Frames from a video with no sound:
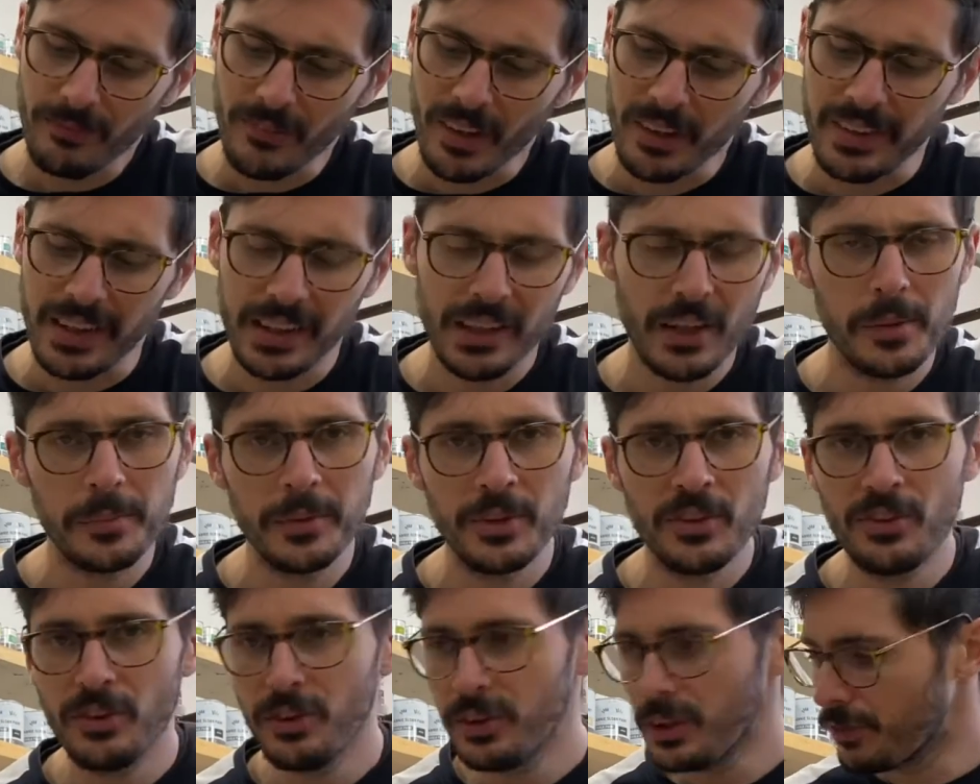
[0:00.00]
They come in
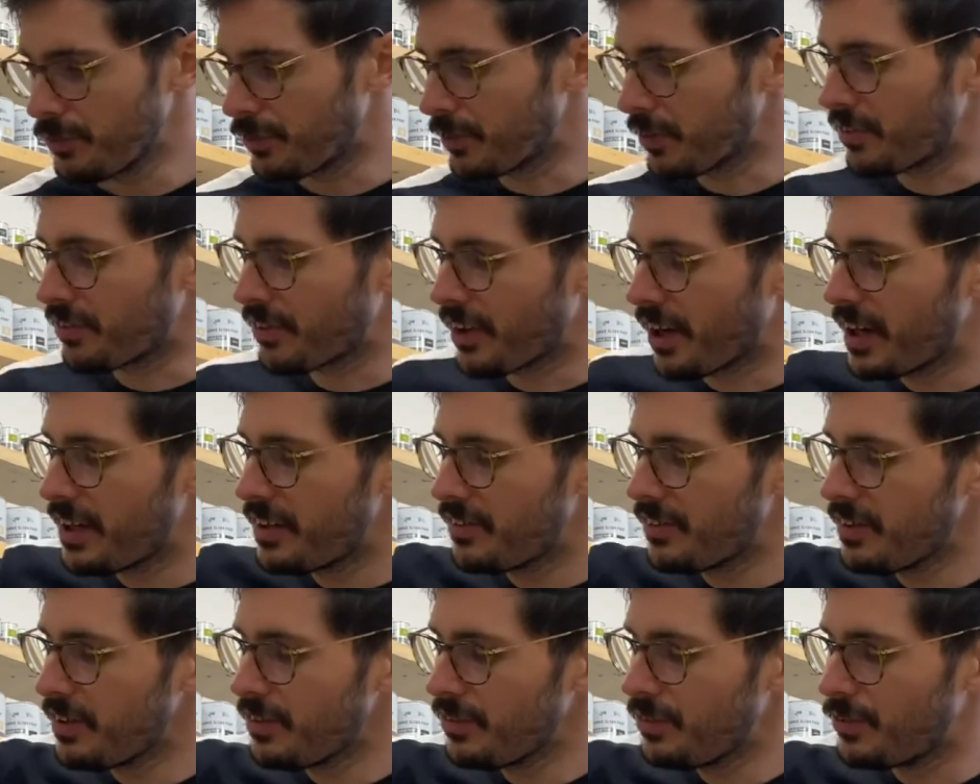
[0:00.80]
2 different
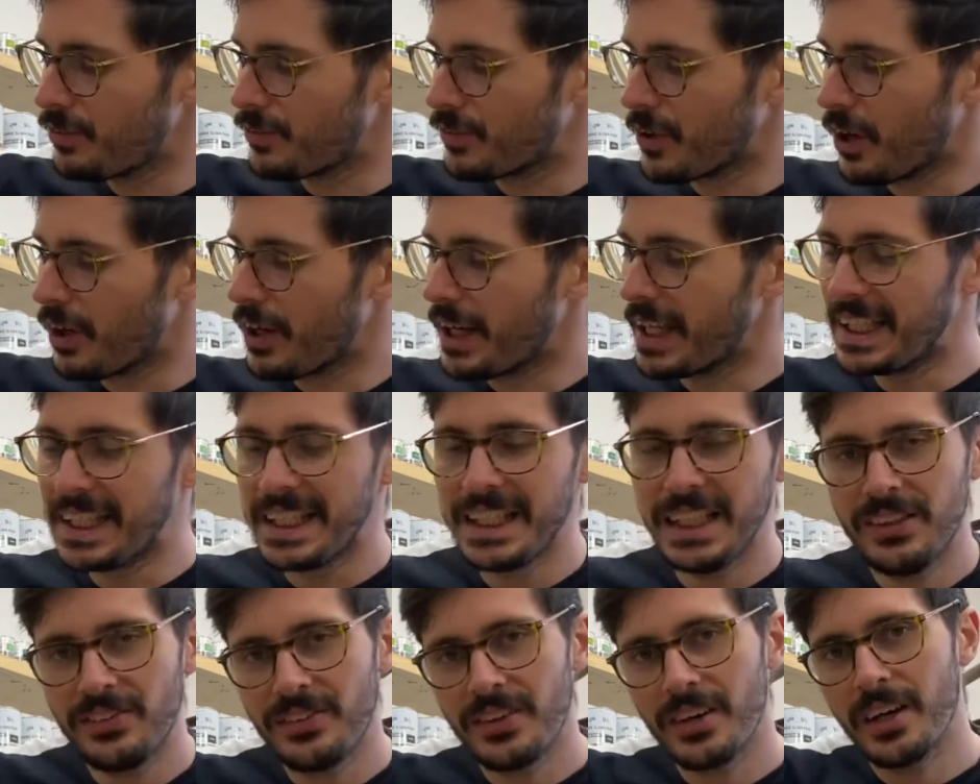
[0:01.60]
sizes. You've got a
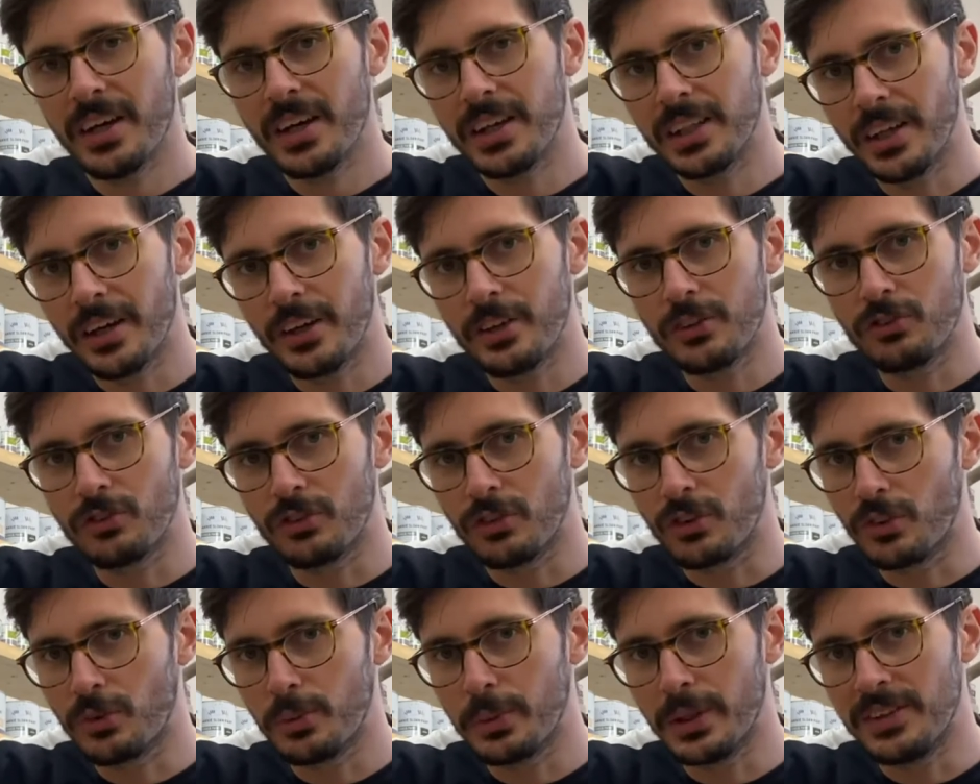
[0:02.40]
litre and
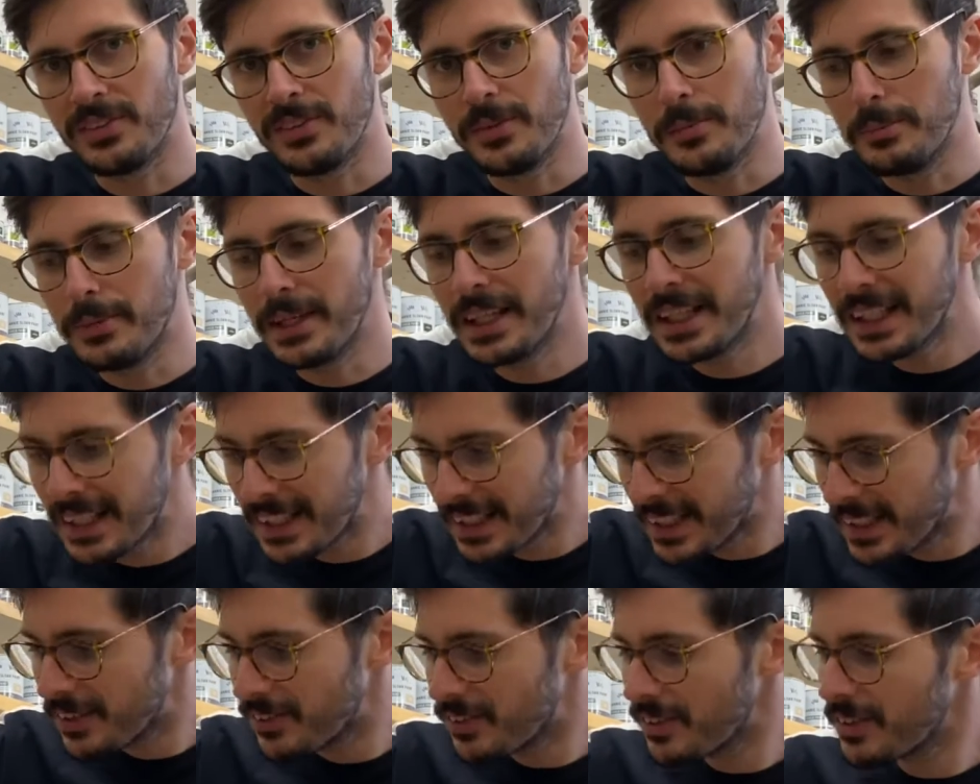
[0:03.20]
120
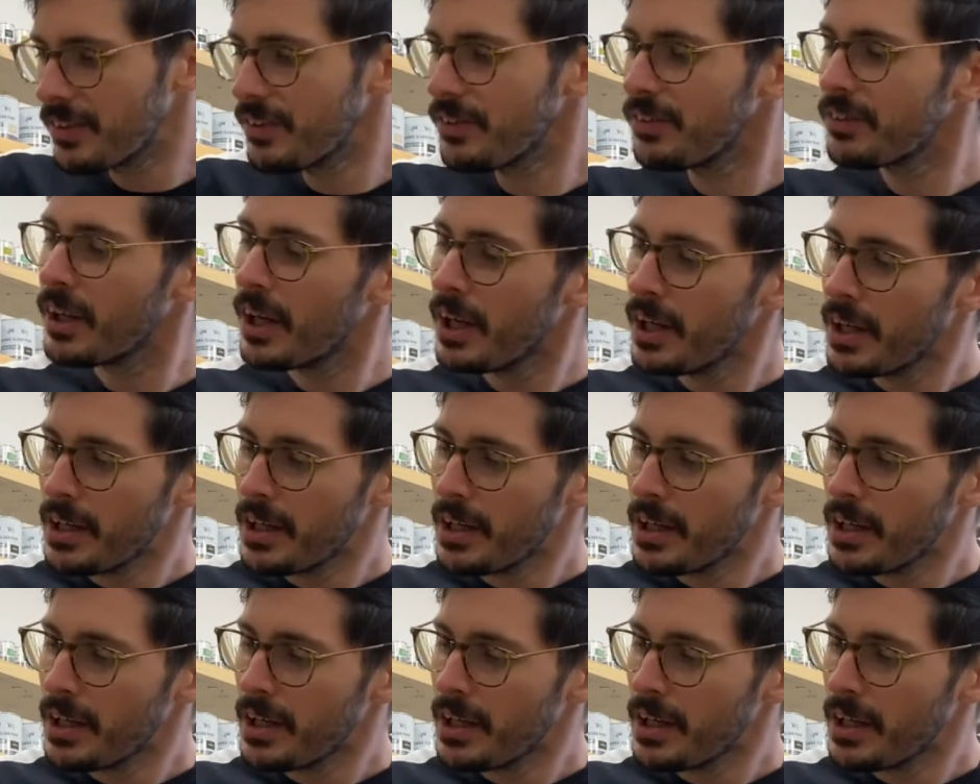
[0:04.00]
millilitres.